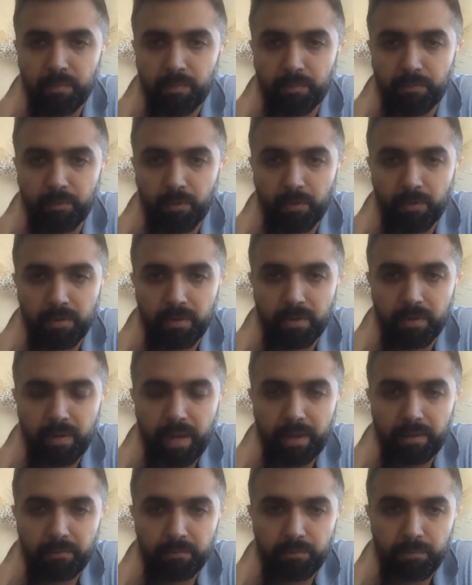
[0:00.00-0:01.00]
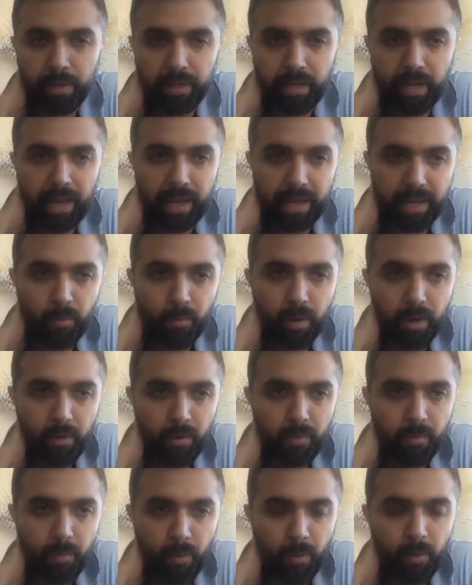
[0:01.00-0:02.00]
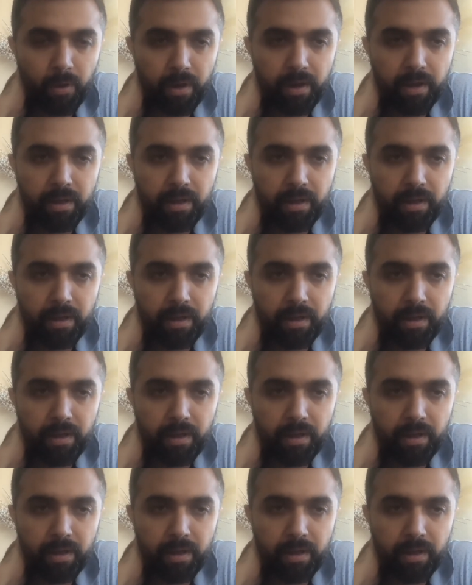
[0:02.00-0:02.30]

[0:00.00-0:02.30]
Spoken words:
before like bringing anyone on board,